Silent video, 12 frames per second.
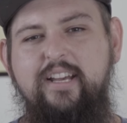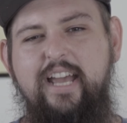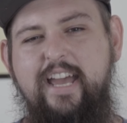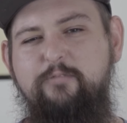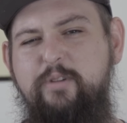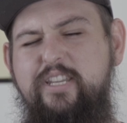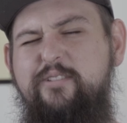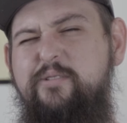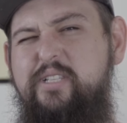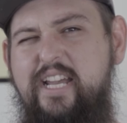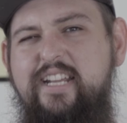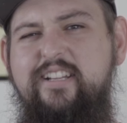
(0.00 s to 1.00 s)
And when you
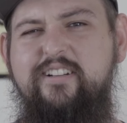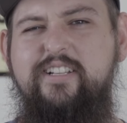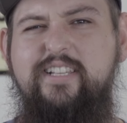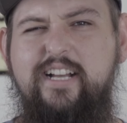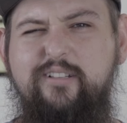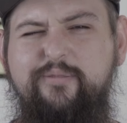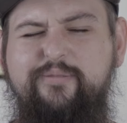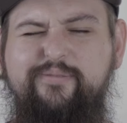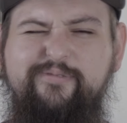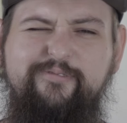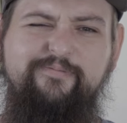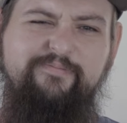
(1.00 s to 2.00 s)
say to yourself,